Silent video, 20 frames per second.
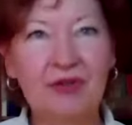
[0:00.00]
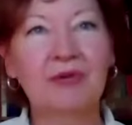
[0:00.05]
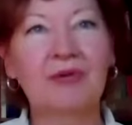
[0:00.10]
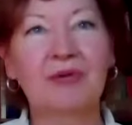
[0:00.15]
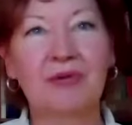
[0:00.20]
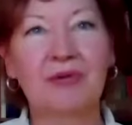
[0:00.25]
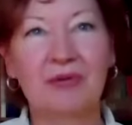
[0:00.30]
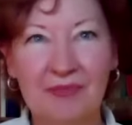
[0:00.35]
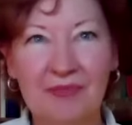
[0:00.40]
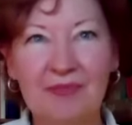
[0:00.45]

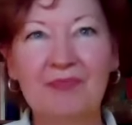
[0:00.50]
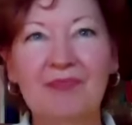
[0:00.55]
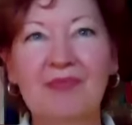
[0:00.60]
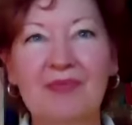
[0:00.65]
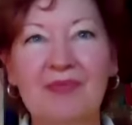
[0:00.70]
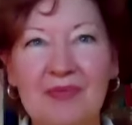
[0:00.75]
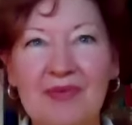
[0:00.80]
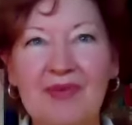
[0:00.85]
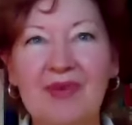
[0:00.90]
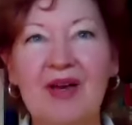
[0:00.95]
view
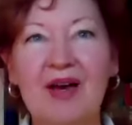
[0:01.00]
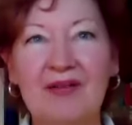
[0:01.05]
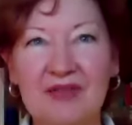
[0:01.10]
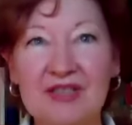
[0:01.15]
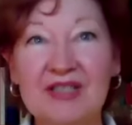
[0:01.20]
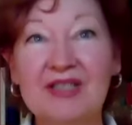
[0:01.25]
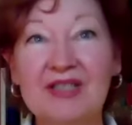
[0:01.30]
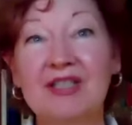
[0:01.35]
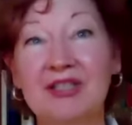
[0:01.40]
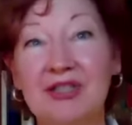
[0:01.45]

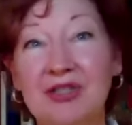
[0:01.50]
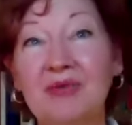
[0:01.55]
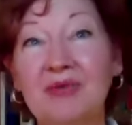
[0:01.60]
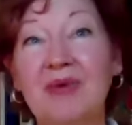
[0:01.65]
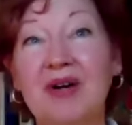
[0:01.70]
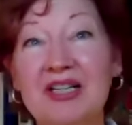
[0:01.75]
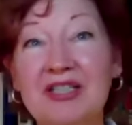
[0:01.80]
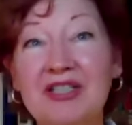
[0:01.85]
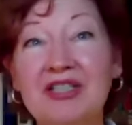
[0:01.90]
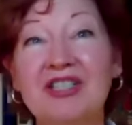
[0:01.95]
of a
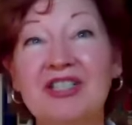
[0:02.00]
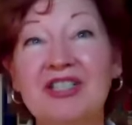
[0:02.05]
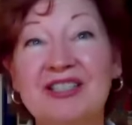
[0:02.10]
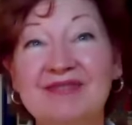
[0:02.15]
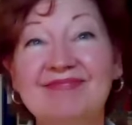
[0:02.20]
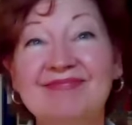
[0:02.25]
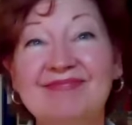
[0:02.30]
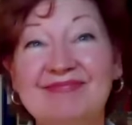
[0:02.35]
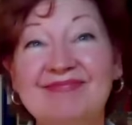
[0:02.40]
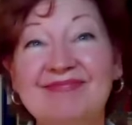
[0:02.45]

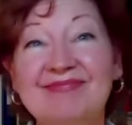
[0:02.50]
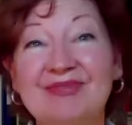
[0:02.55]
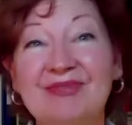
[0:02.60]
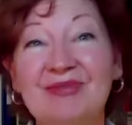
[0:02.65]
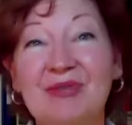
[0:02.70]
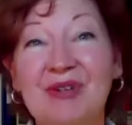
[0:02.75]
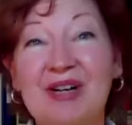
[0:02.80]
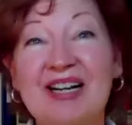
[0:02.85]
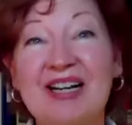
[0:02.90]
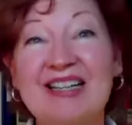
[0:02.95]
situation,
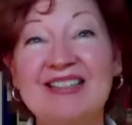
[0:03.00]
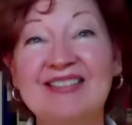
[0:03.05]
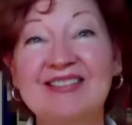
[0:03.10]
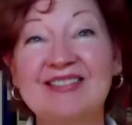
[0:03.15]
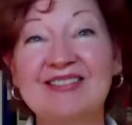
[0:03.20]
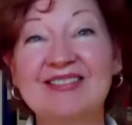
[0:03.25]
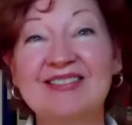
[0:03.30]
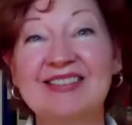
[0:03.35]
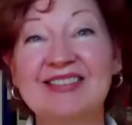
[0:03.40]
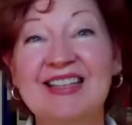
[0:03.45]
right?
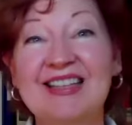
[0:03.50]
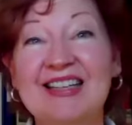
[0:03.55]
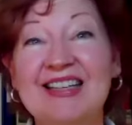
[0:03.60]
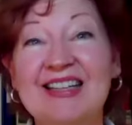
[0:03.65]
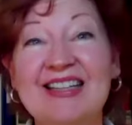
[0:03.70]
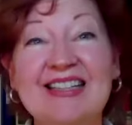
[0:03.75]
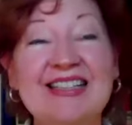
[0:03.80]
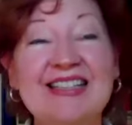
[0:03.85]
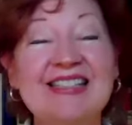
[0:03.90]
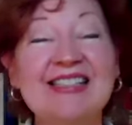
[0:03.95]
That
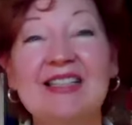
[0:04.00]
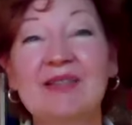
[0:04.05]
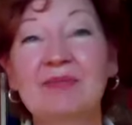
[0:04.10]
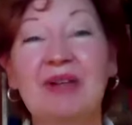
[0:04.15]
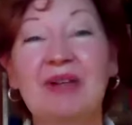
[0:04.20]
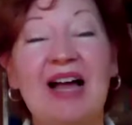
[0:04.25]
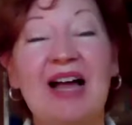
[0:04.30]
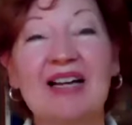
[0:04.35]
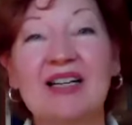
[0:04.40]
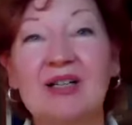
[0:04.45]
it
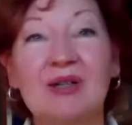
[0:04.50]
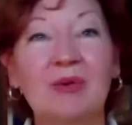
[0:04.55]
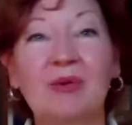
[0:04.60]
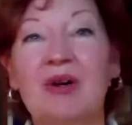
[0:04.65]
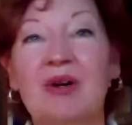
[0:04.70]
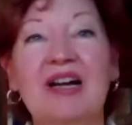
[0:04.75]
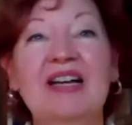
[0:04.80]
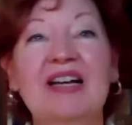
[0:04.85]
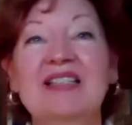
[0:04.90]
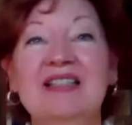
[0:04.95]
isn't black or
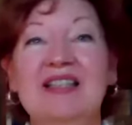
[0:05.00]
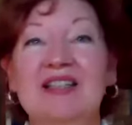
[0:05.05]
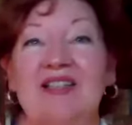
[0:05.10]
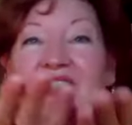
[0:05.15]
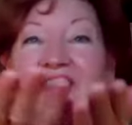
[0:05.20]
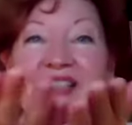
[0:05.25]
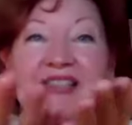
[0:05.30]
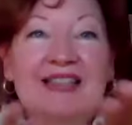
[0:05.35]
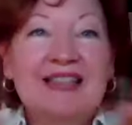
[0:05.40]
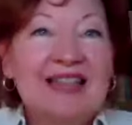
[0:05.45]
white,
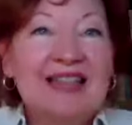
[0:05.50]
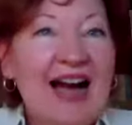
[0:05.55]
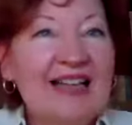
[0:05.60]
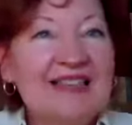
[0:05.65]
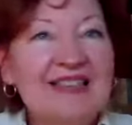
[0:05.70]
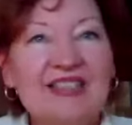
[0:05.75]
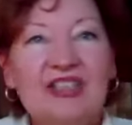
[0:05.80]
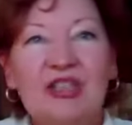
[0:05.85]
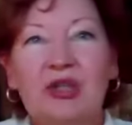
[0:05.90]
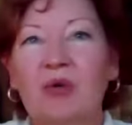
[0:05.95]
there is
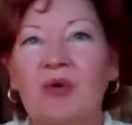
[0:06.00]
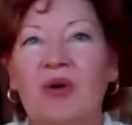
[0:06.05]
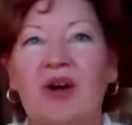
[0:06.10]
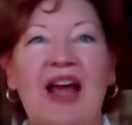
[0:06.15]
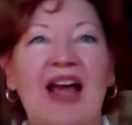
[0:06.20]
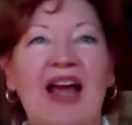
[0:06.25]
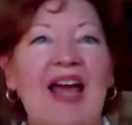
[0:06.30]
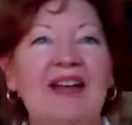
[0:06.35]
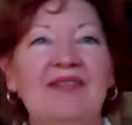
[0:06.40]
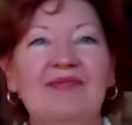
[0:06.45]
lots of
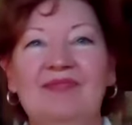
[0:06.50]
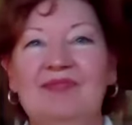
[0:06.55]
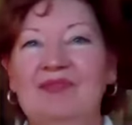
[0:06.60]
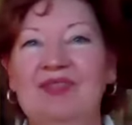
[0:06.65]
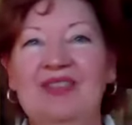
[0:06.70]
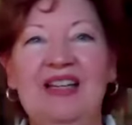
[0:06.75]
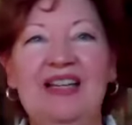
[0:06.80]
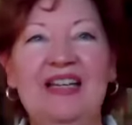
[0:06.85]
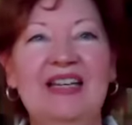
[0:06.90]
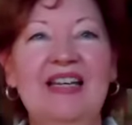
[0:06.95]
gray
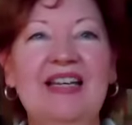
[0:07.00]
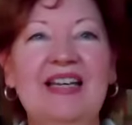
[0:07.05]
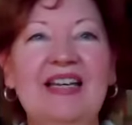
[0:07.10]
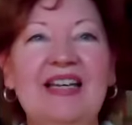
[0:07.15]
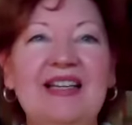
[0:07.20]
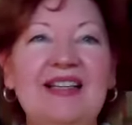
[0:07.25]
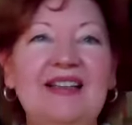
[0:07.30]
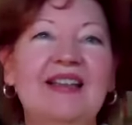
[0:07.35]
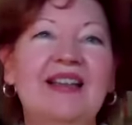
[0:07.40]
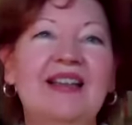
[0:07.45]

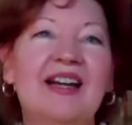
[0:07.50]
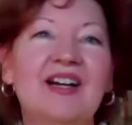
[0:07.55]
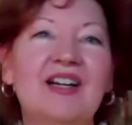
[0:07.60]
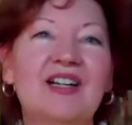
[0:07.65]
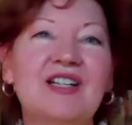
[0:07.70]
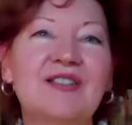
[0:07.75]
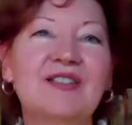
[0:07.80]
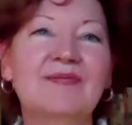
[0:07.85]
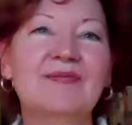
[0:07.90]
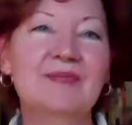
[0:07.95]
in
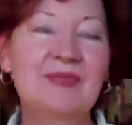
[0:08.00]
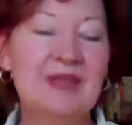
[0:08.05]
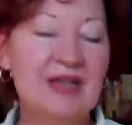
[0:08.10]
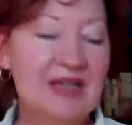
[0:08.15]
there.